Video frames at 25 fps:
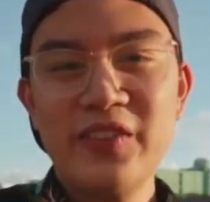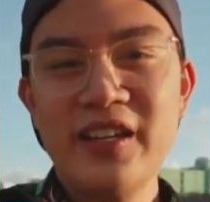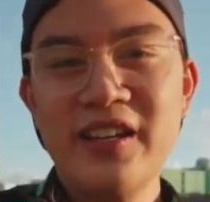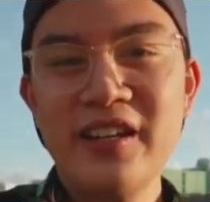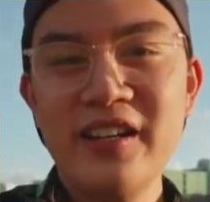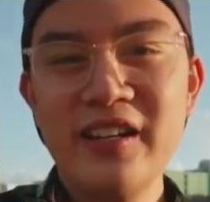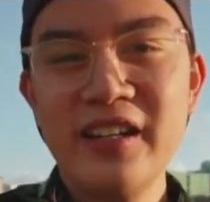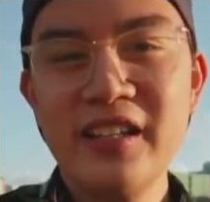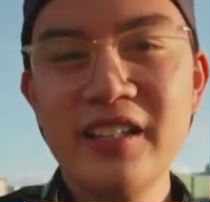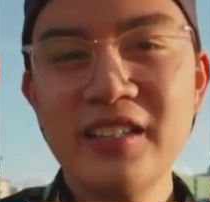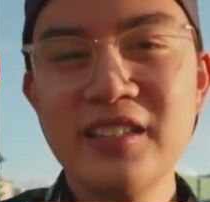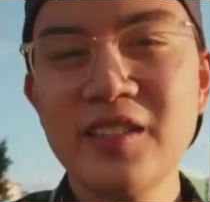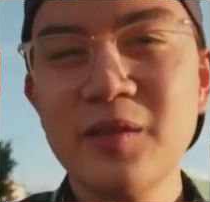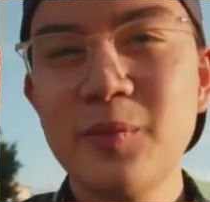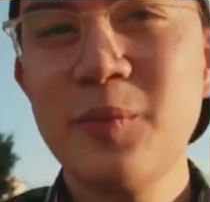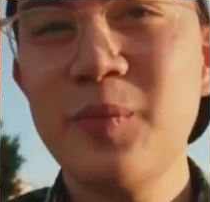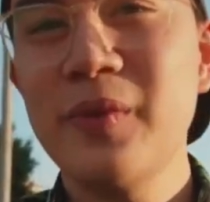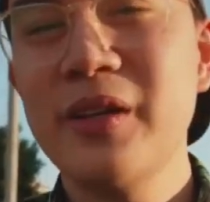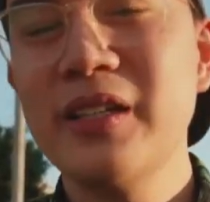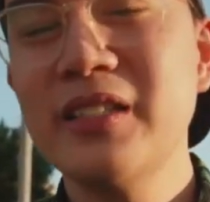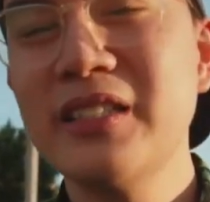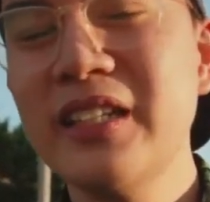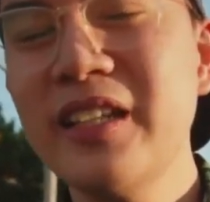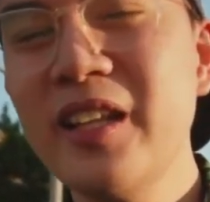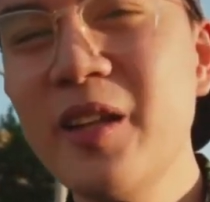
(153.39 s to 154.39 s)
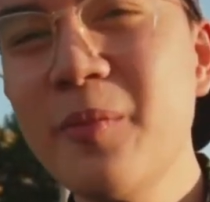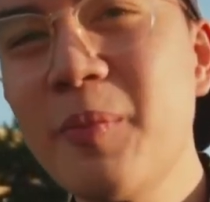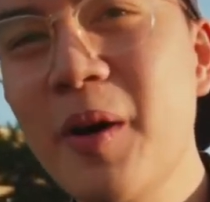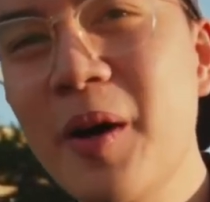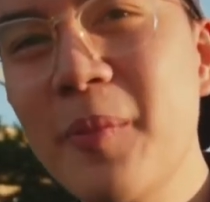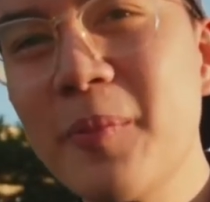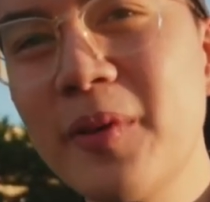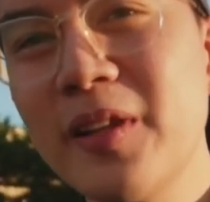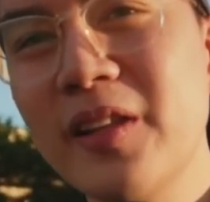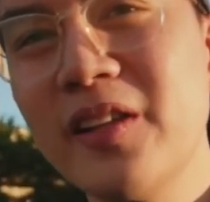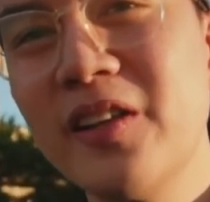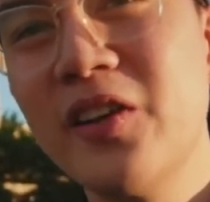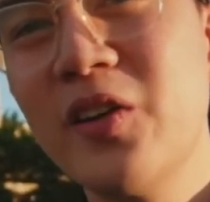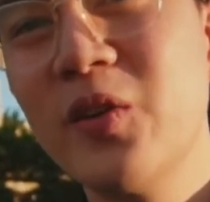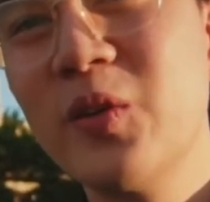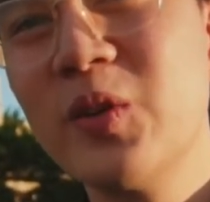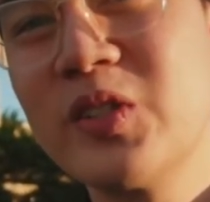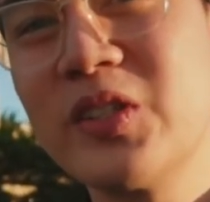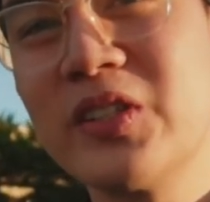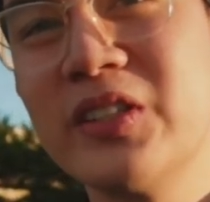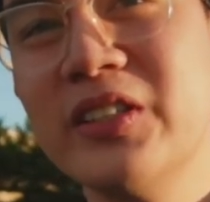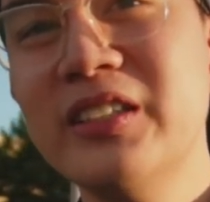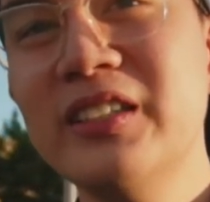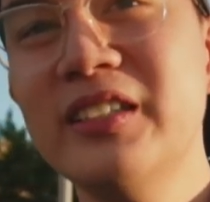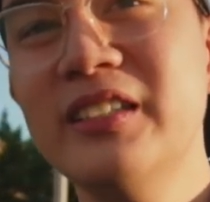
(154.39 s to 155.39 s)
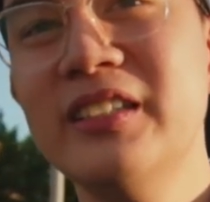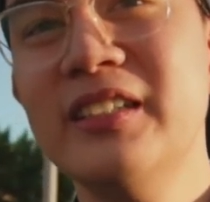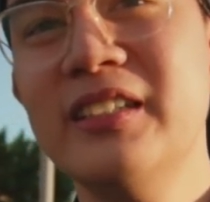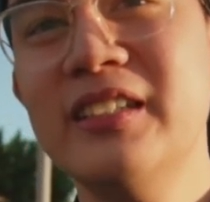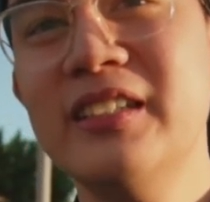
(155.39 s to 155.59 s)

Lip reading: there is a... Is that a popular notion?